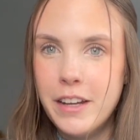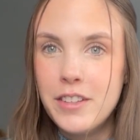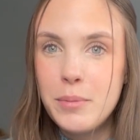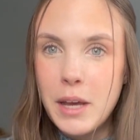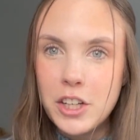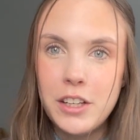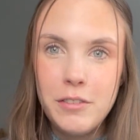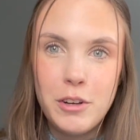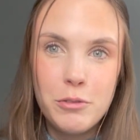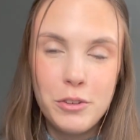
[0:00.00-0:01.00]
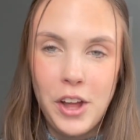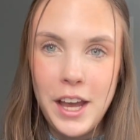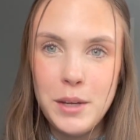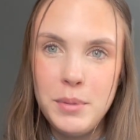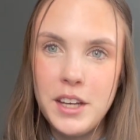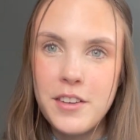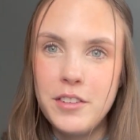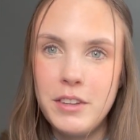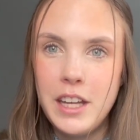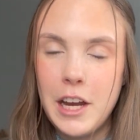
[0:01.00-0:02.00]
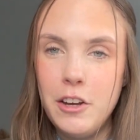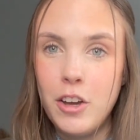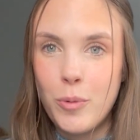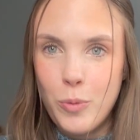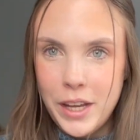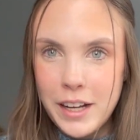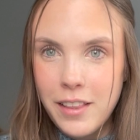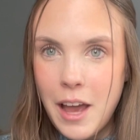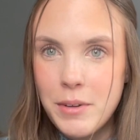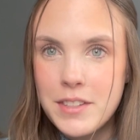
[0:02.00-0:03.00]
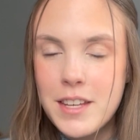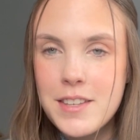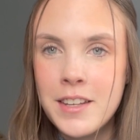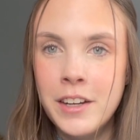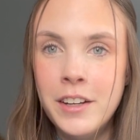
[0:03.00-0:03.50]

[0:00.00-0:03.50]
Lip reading: especially if you're flying, because of the carry-on weight allowances.